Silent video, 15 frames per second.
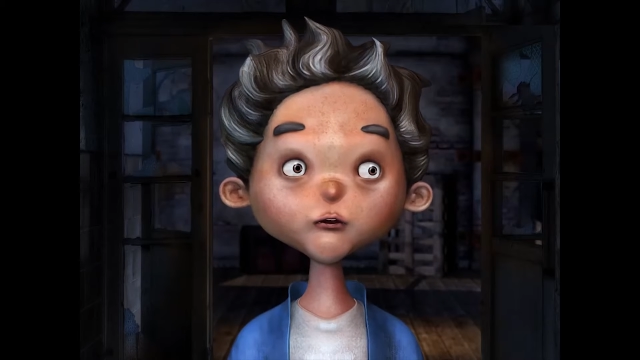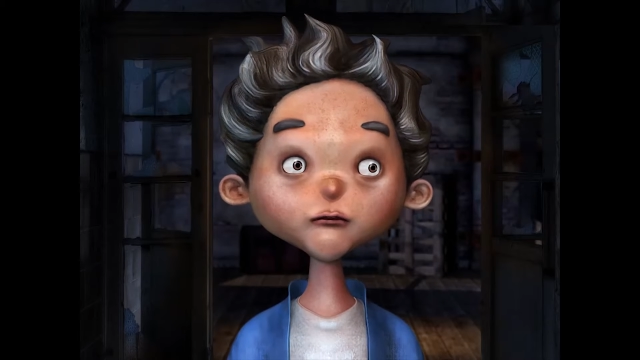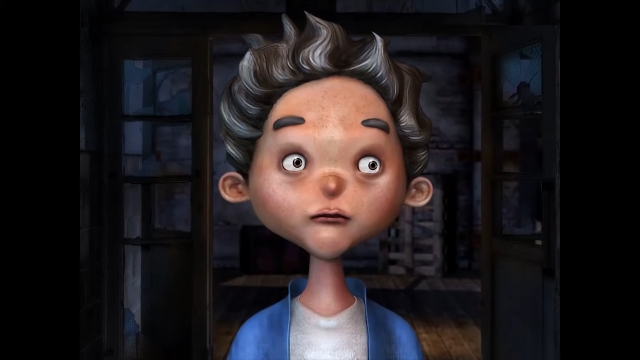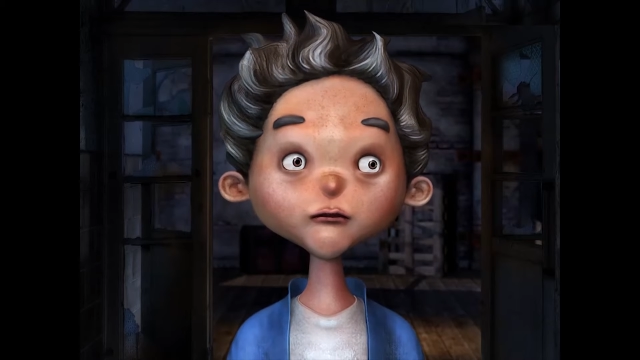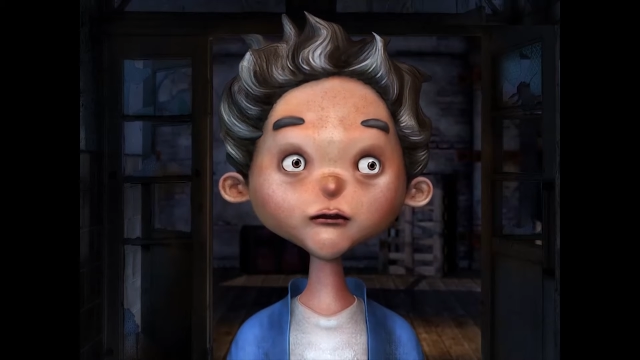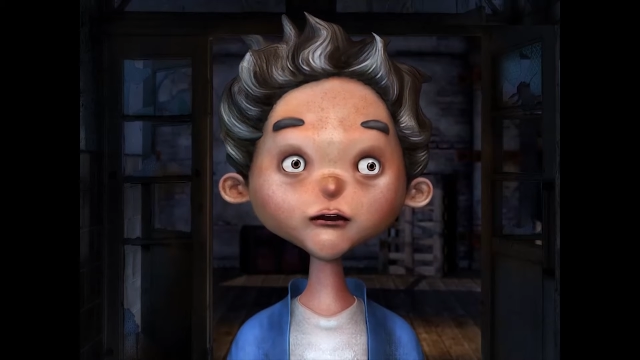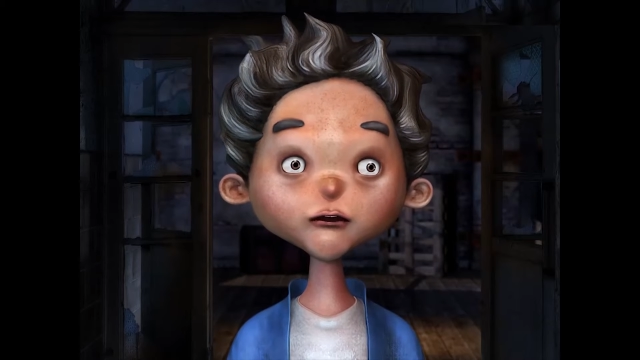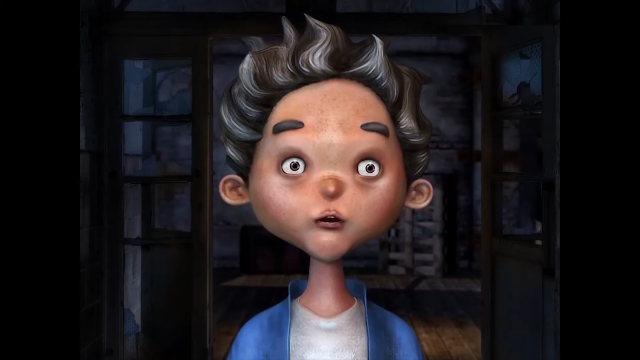
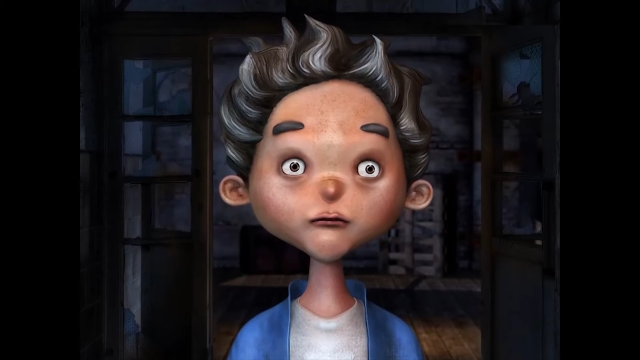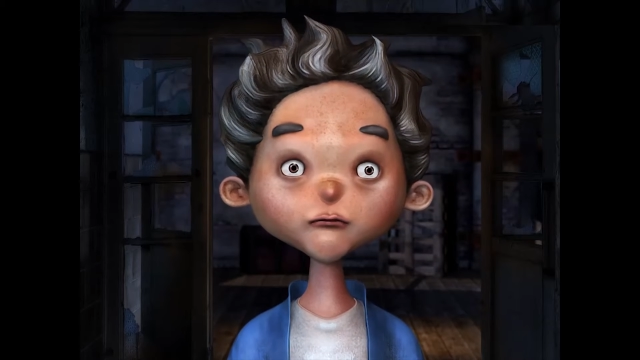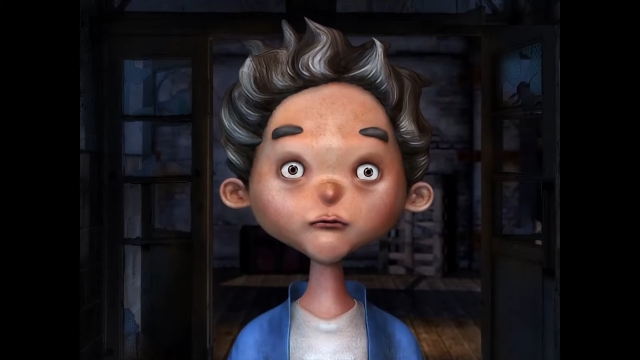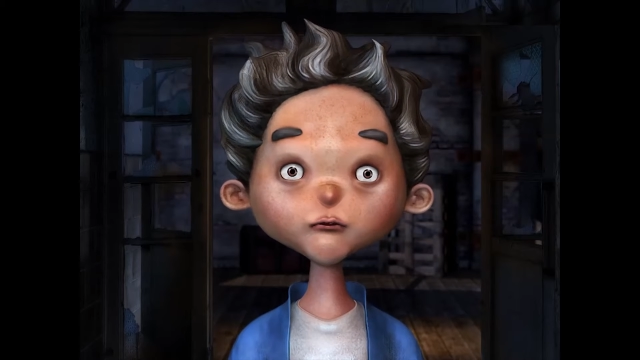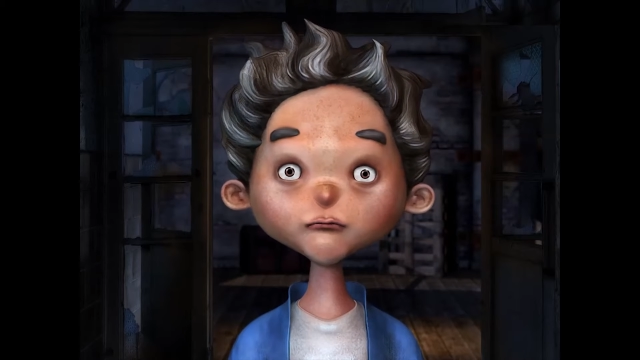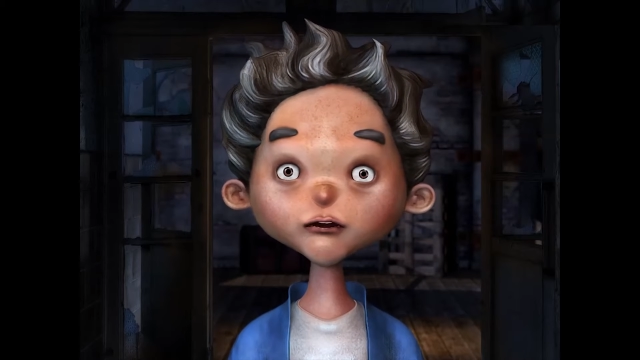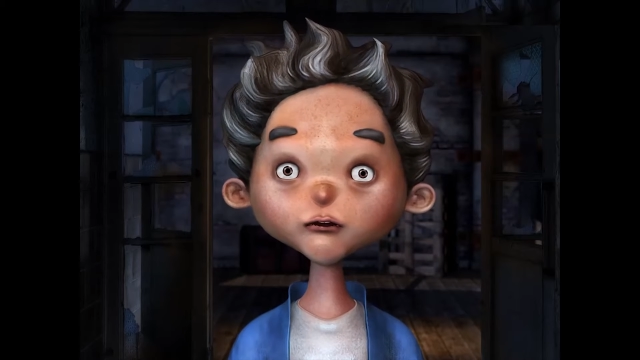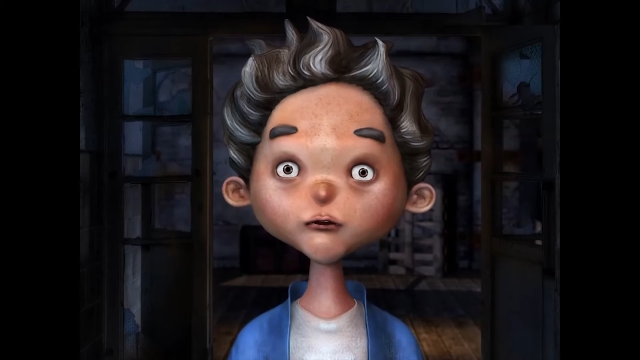piteously
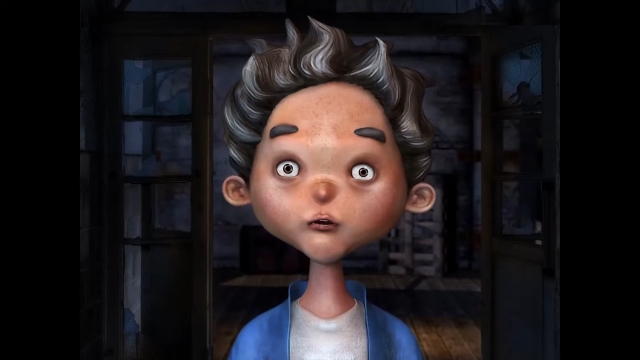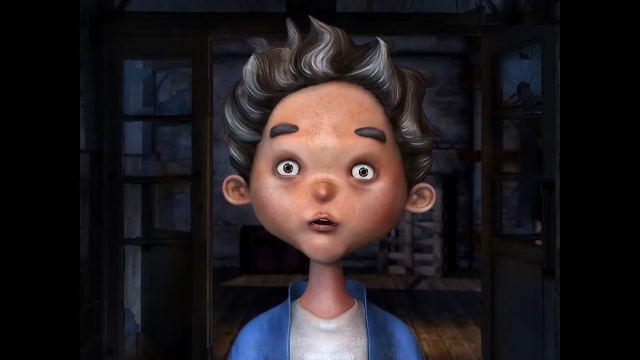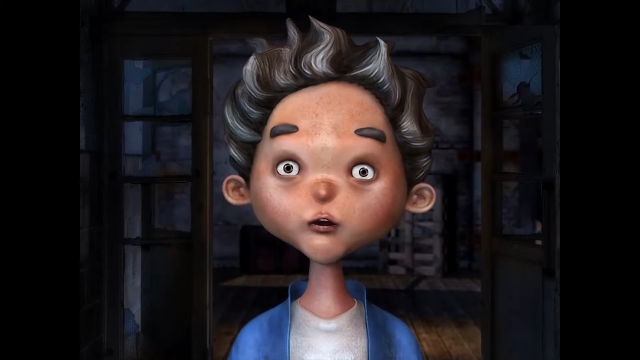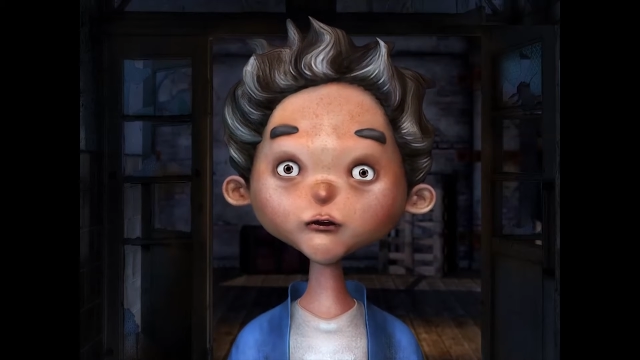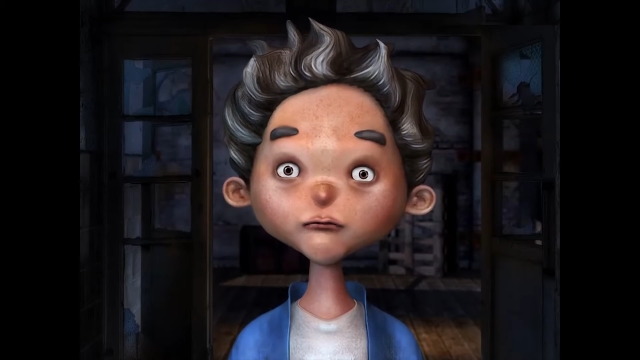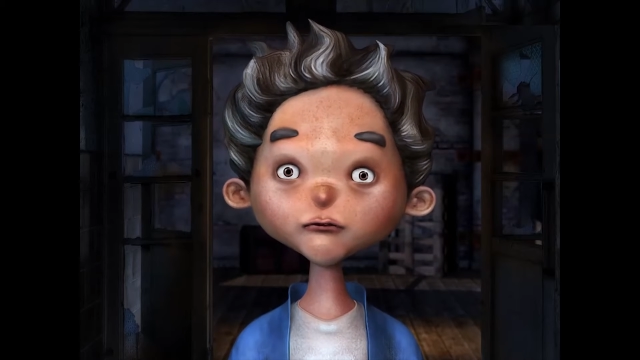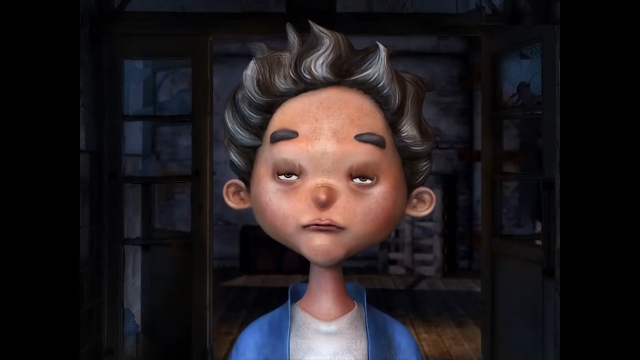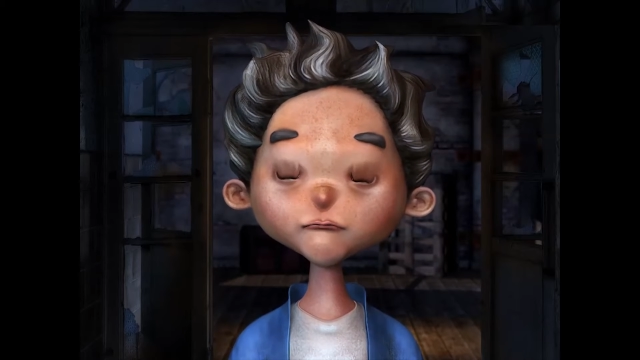that he took